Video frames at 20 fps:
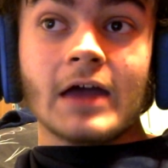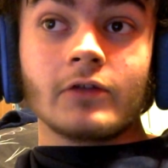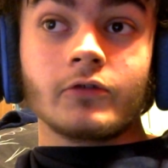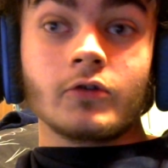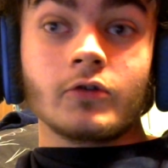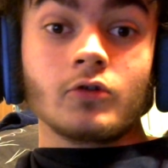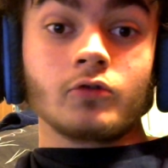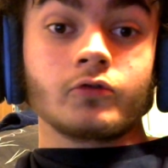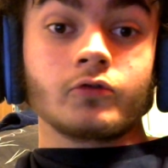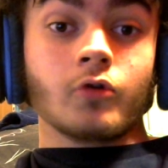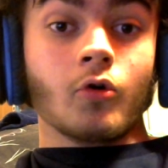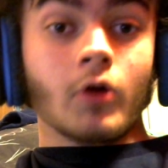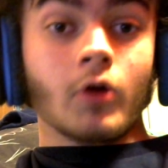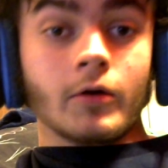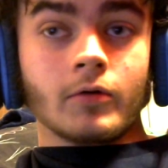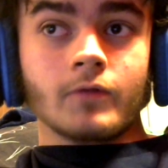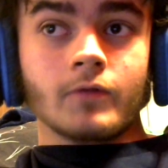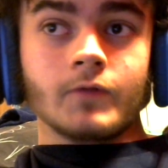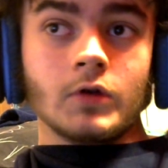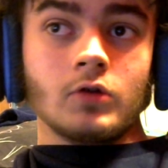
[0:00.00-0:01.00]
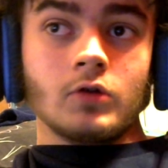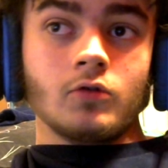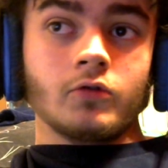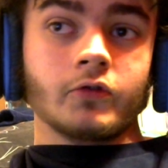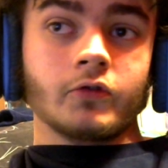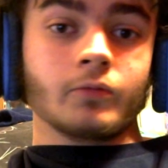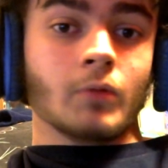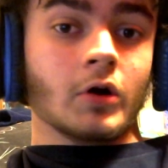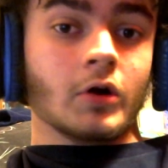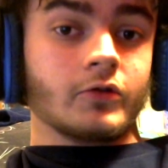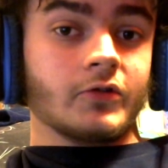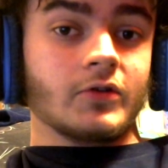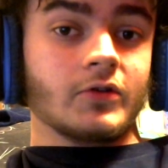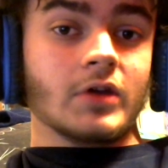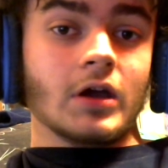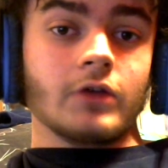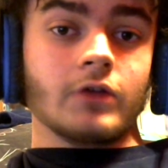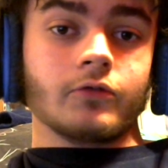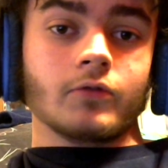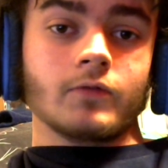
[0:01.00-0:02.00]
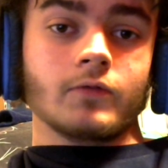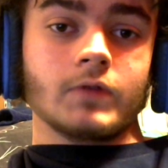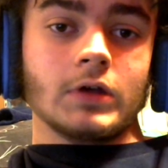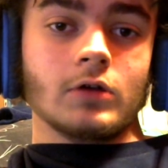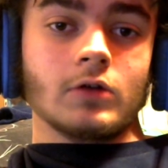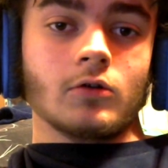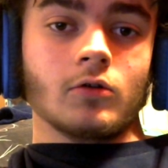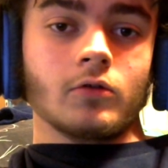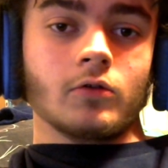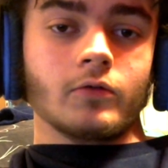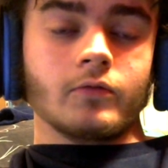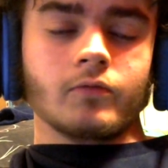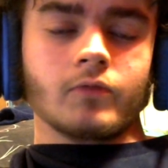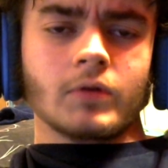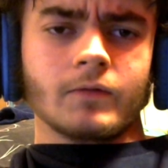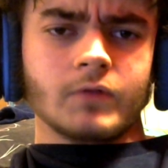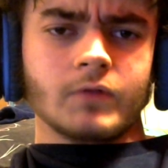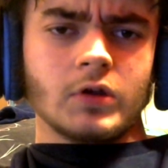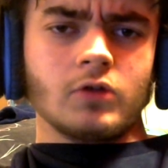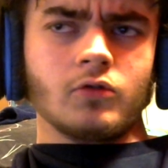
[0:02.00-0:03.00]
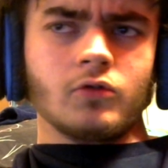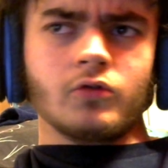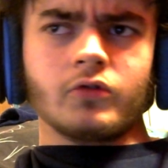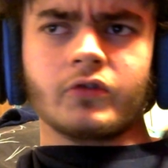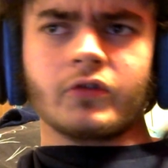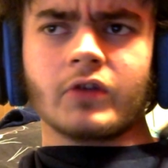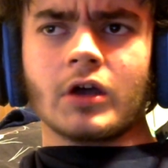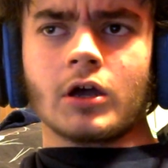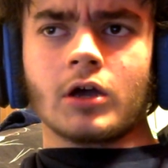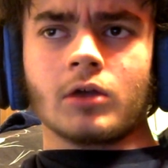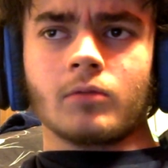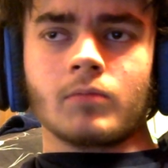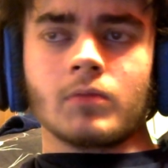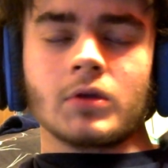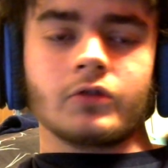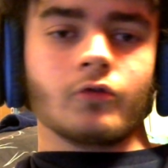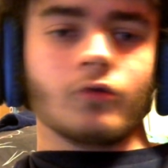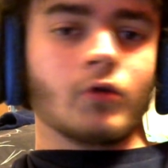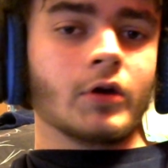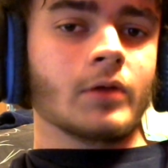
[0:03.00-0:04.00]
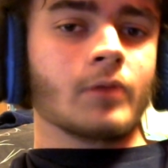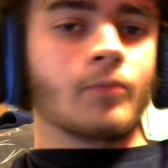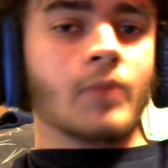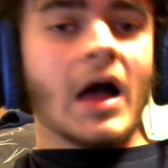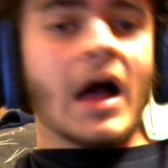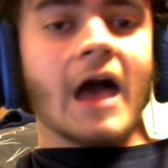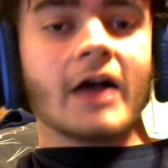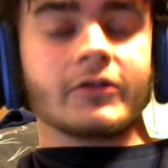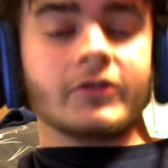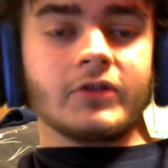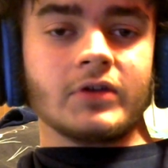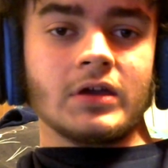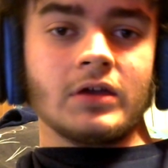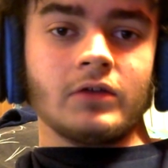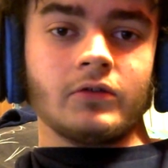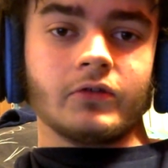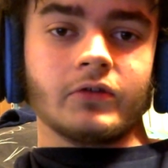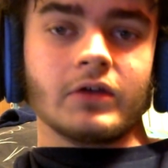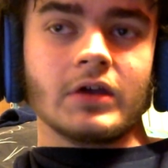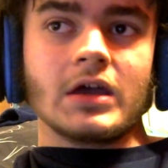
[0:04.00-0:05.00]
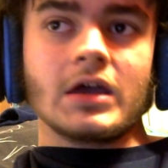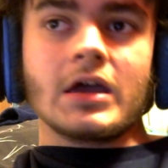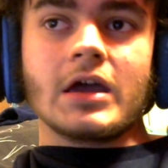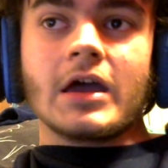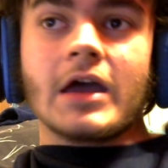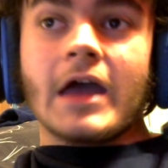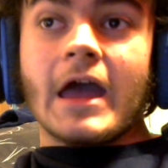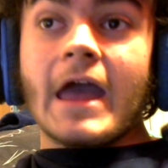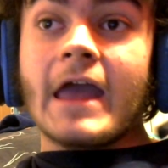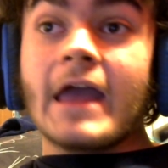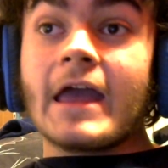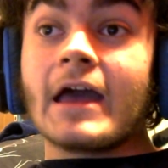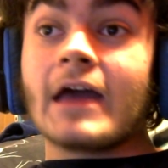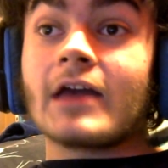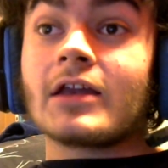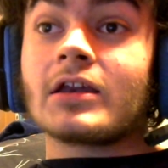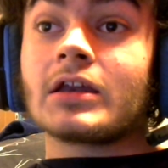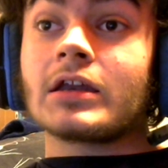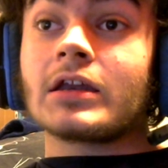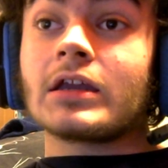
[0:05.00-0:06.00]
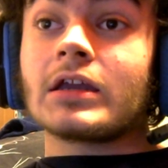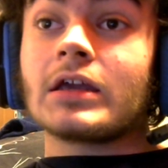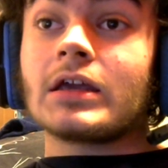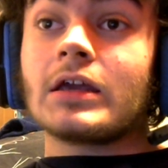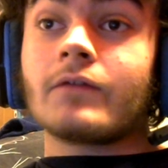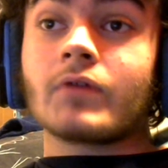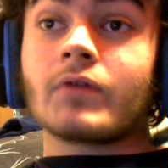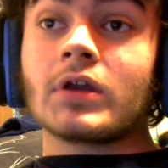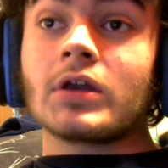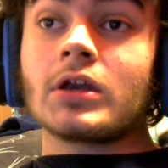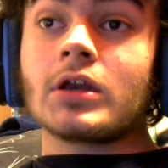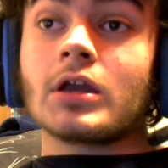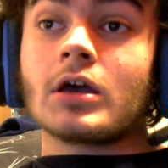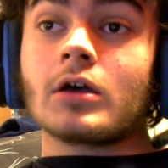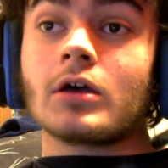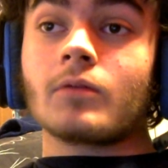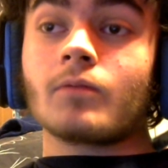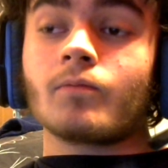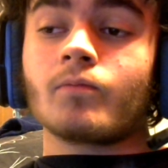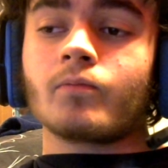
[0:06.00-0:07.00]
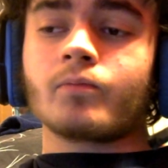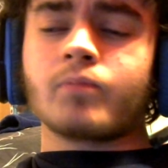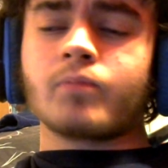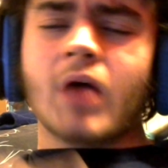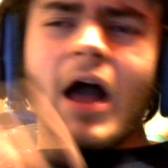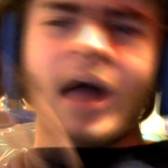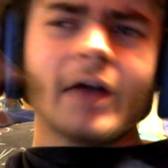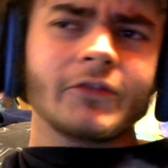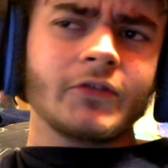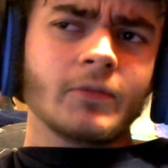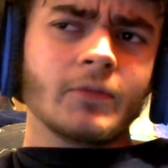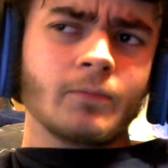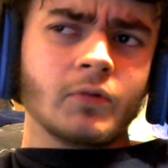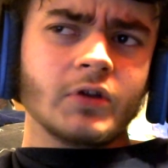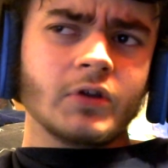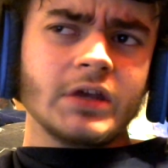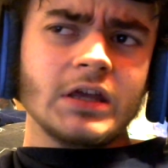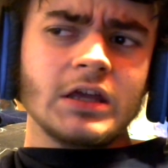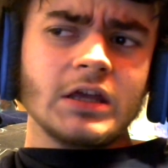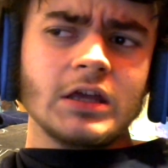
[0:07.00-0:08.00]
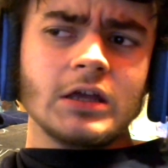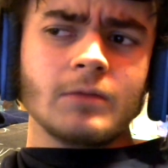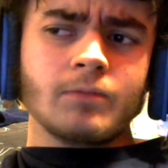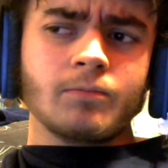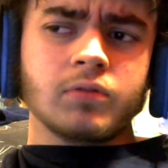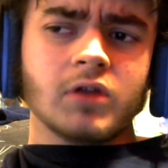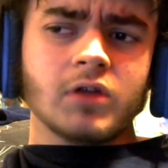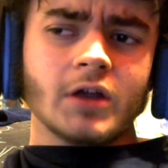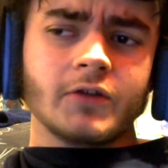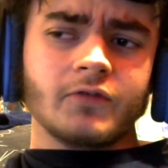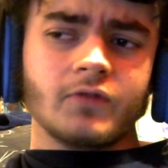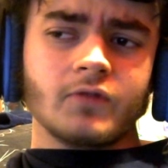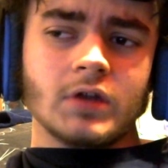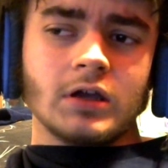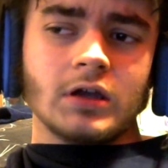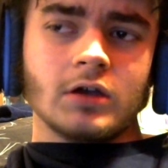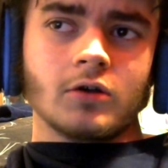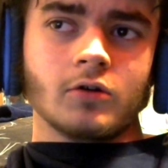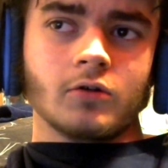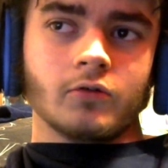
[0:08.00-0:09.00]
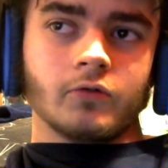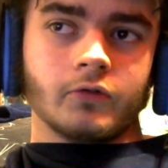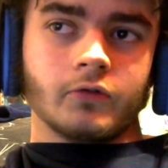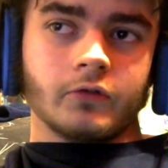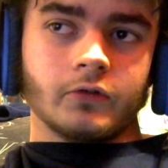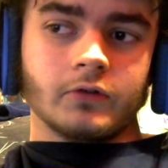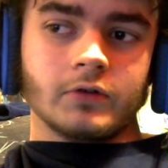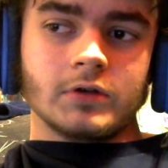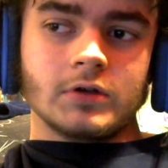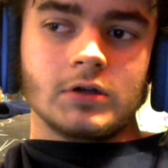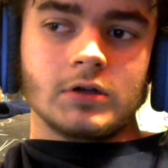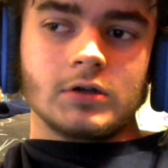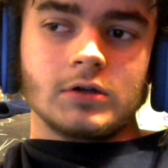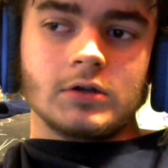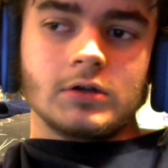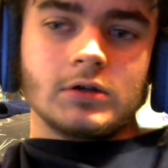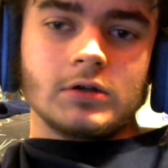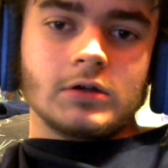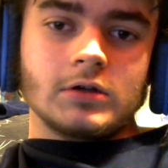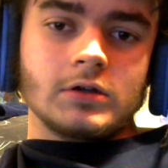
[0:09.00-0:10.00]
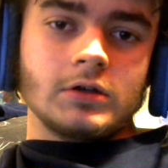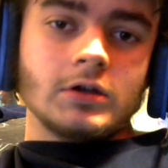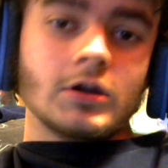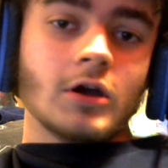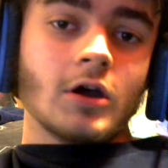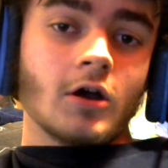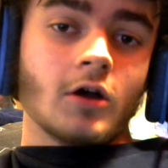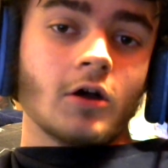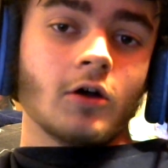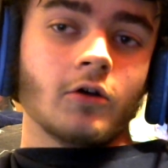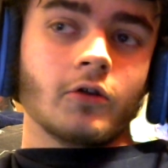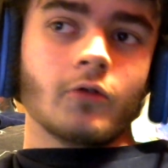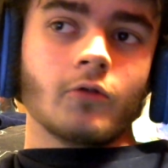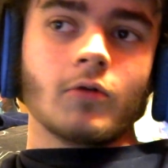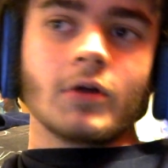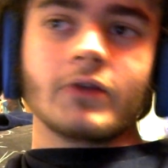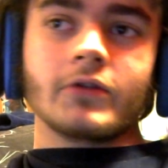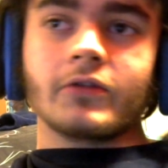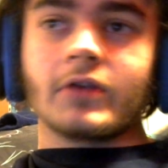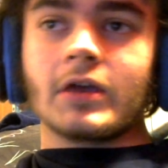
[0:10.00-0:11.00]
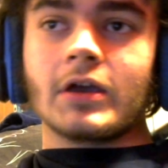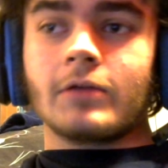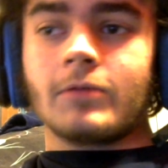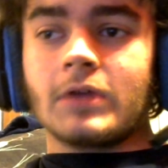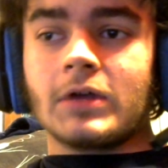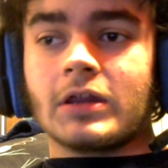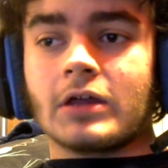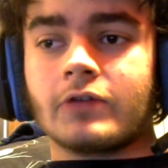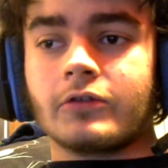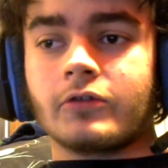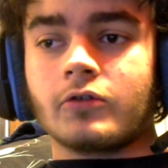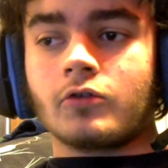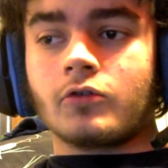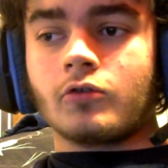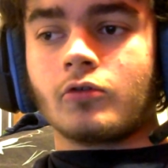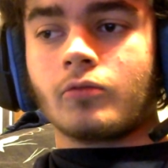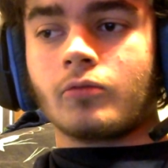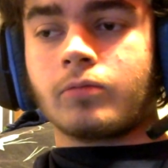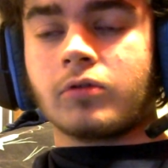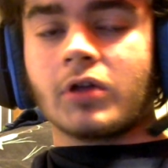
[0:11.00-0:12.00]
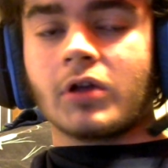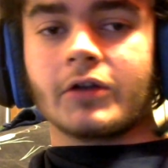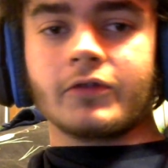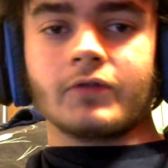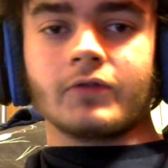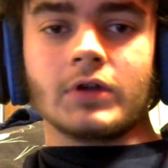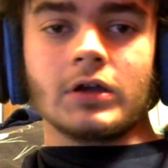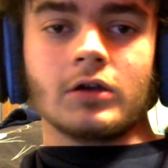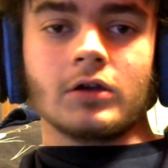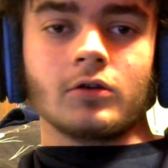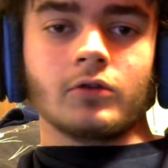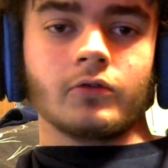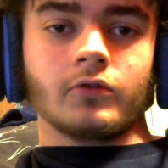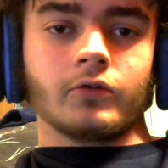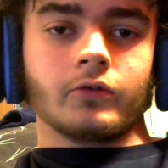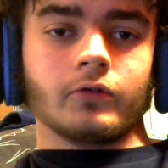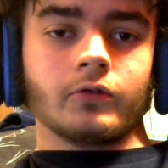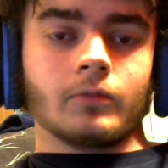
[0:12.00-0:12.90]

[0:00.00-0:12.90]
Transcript: do toy reviews, merchandise reviews, toy unboxings, and even possibly plush videos. You know, the ones like me that do plush videos.